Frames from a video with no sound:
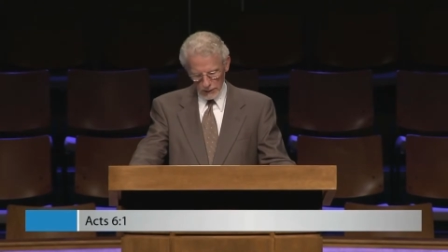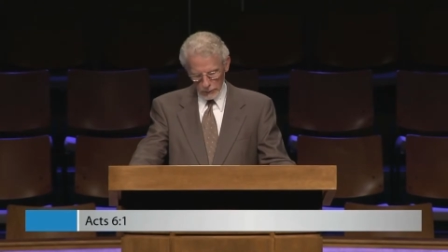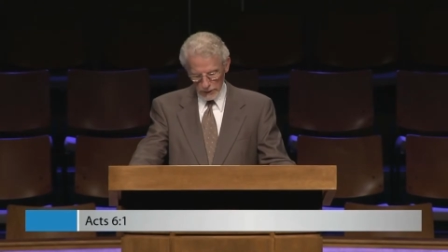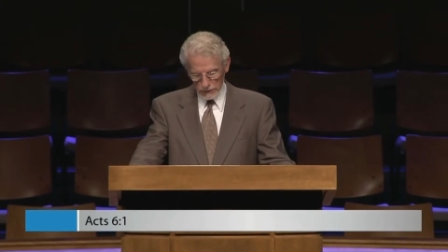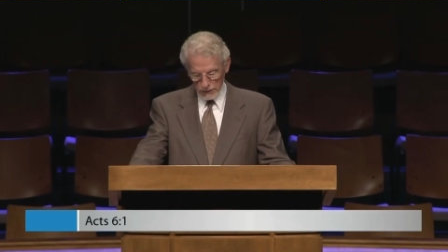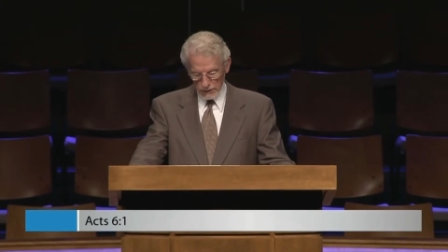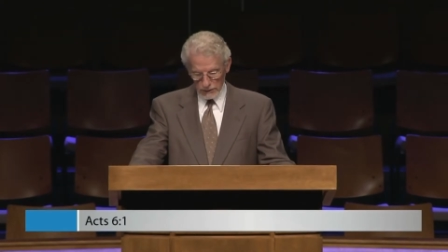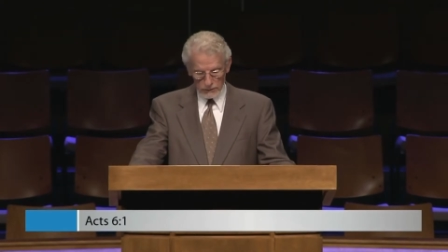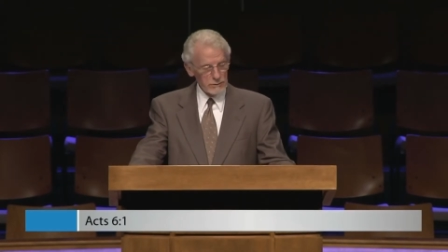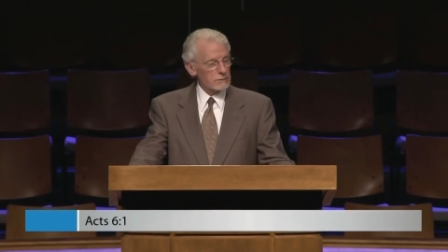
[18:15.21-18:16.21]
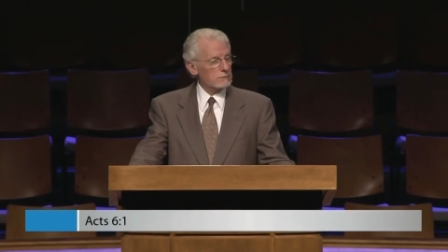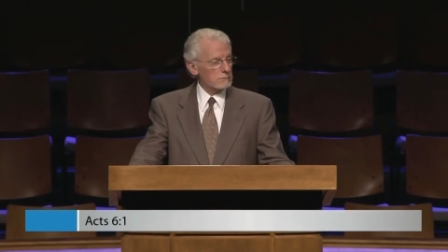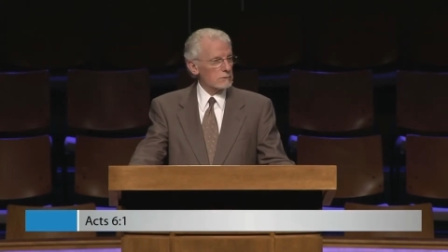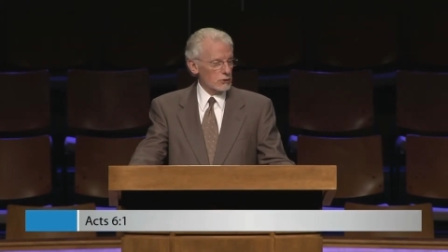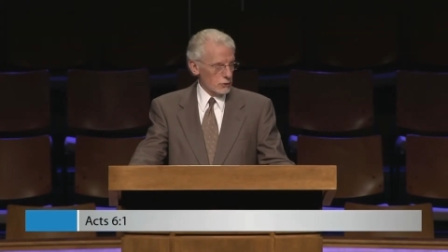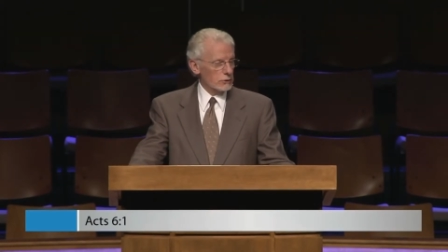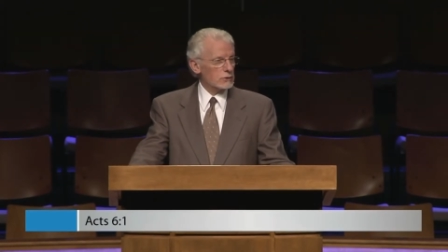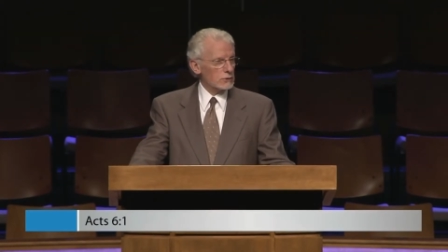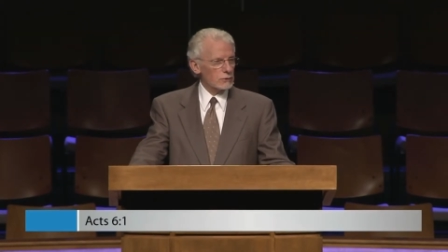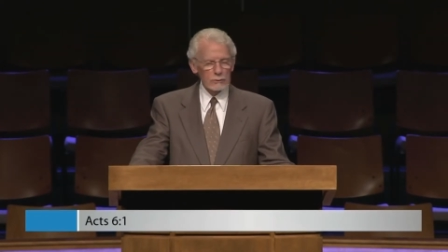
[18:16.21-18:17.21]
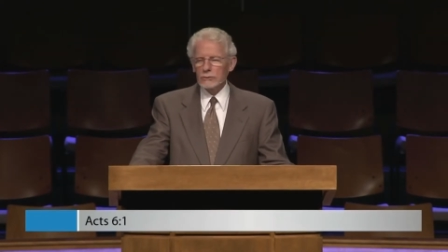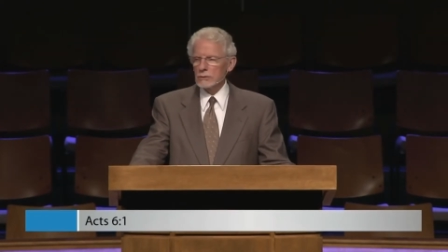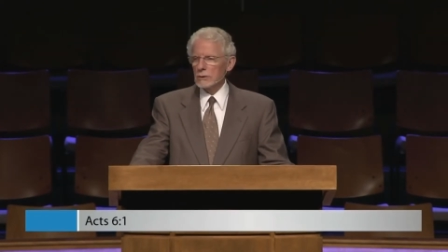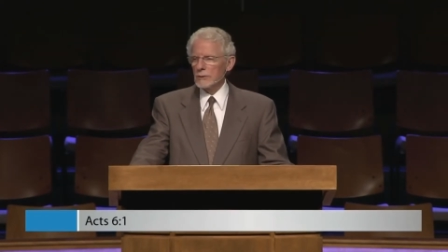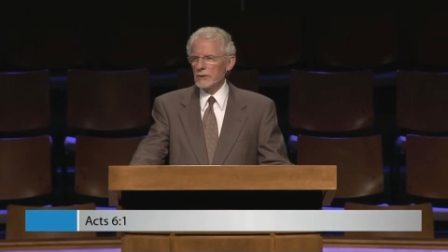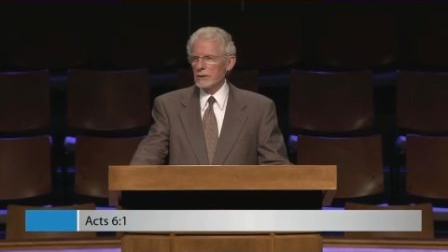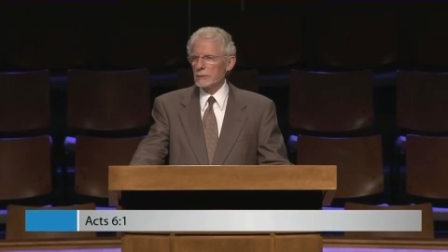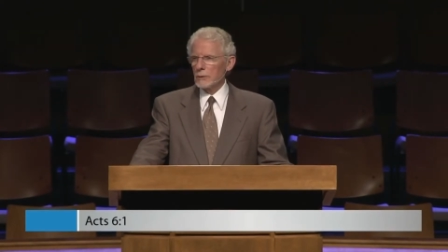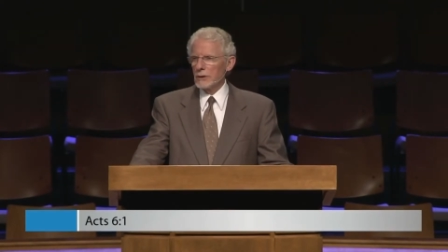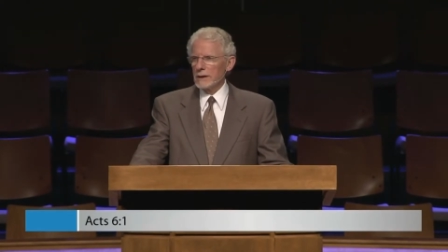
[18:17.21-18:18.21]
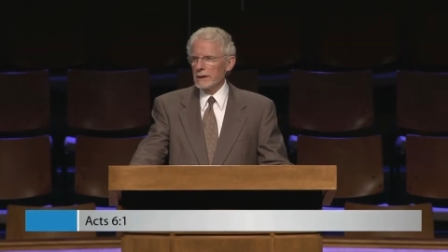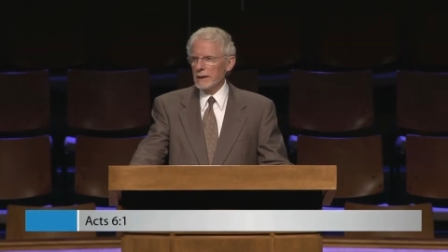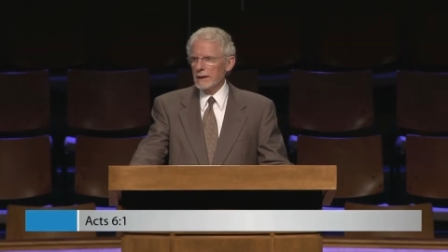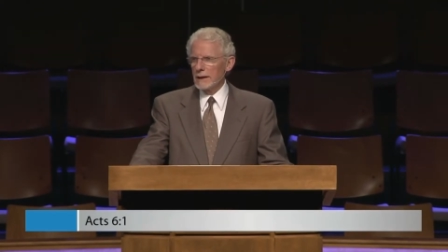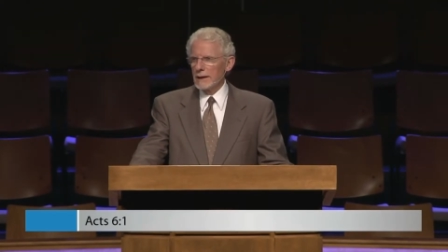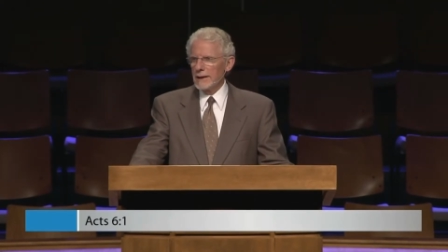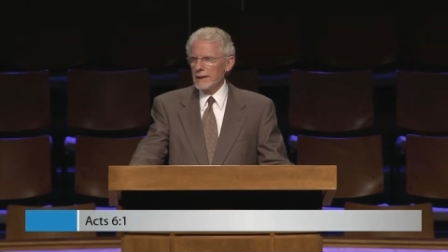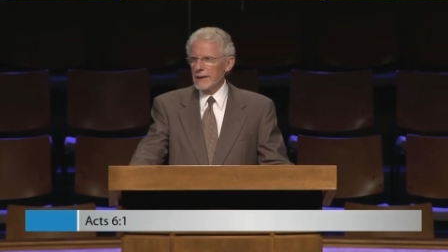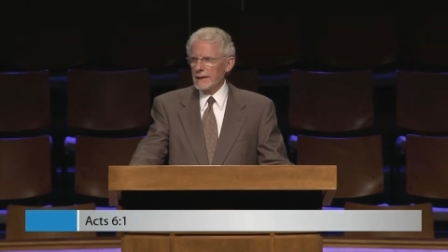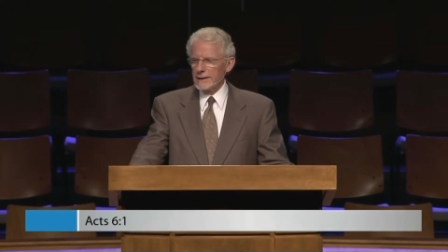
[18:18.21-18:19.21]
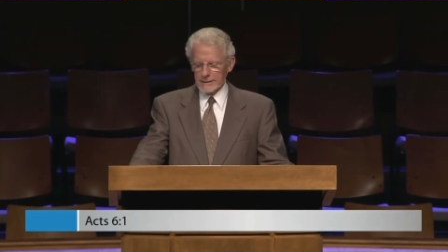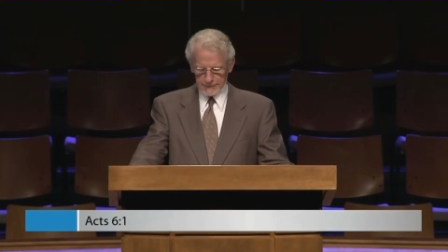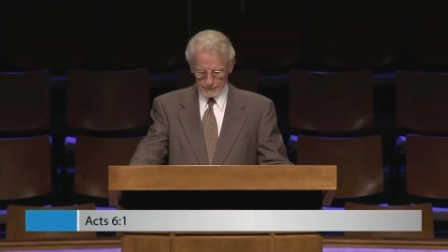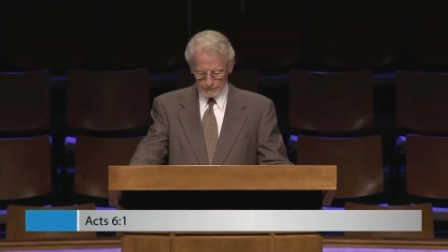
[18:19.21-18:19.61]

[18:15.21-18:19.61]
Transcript: which is the church of Jerusalem at this point, um,